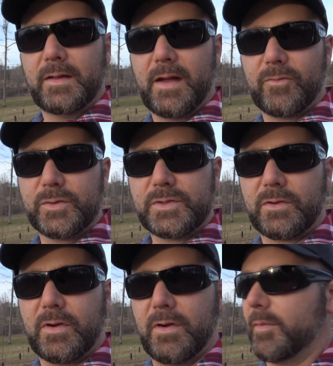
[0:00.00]
That rooster
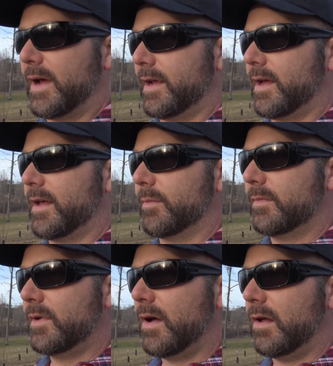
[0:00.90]
crowing might have got them
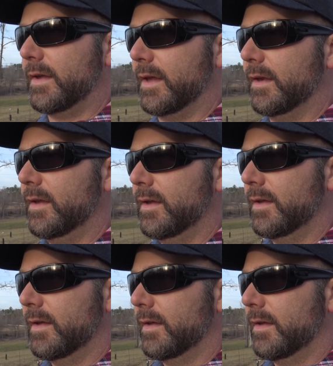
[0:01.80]
called in.
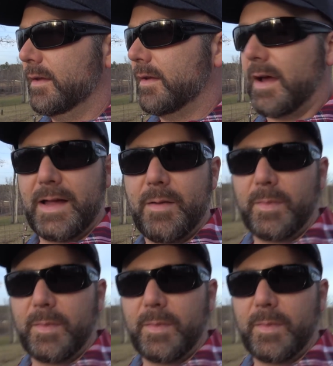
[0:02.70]
I got